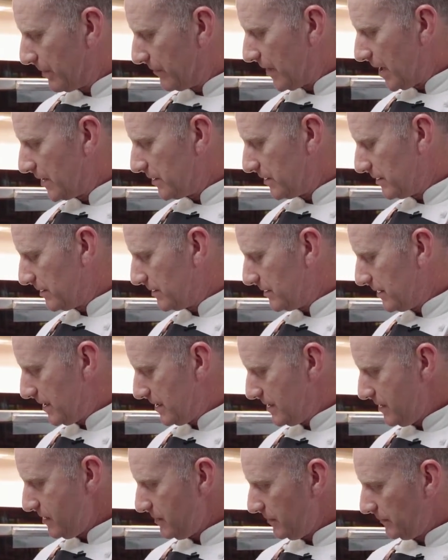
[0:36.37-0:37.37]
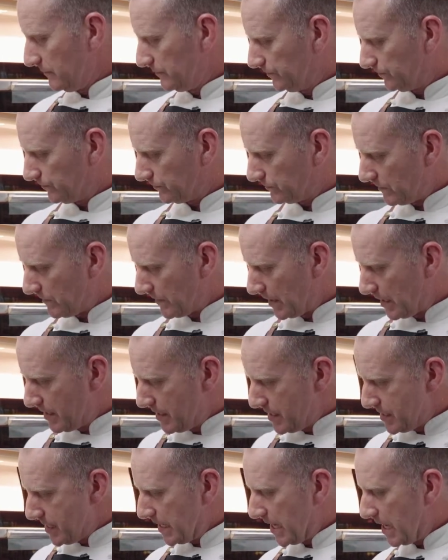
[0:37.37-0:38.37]
of onions here.
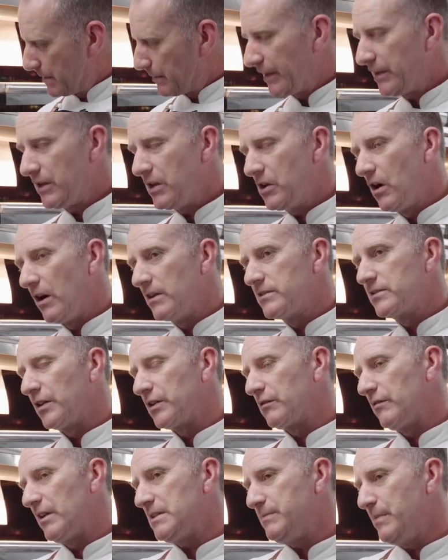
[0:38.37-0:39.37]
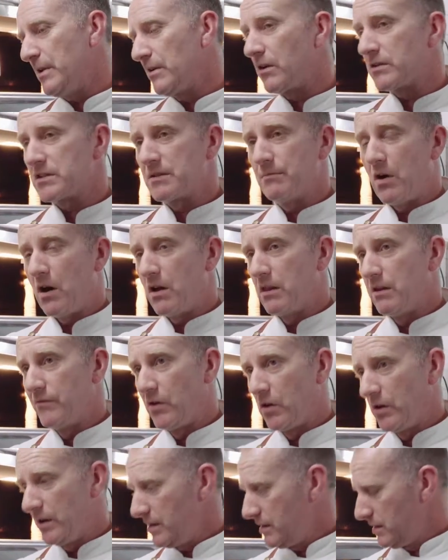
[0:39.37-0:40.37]
I think you guys have got the recipe. I've got some olive
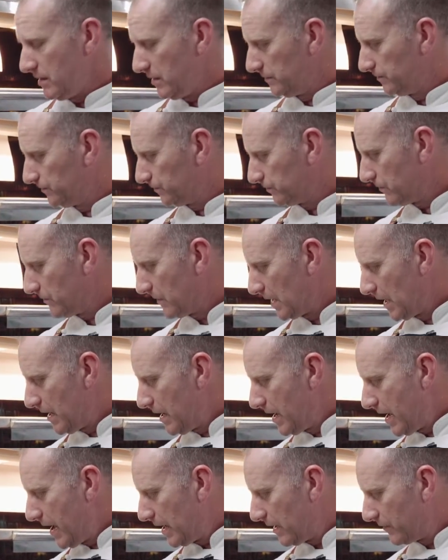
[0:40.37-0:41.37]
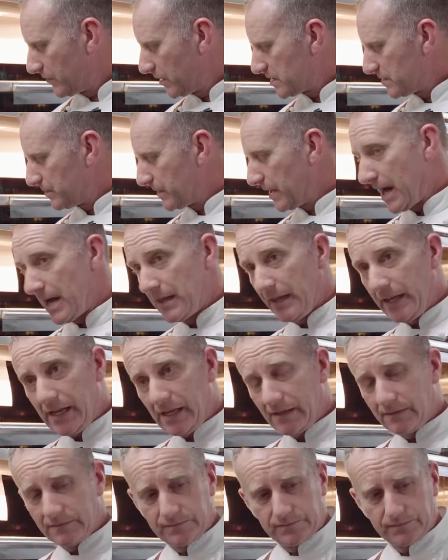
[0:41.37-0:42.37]
oil and I've got some garlic.
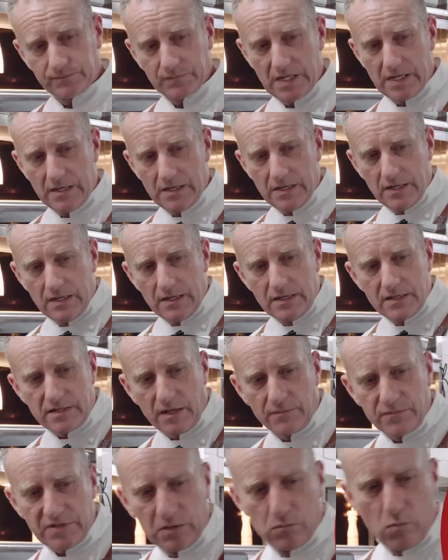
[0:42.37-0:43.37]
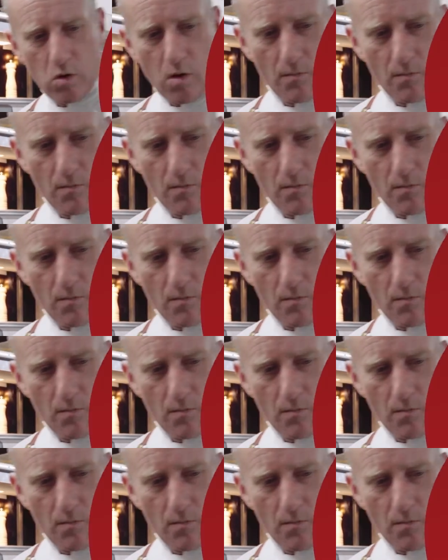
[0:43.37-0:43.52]
So I'm just going to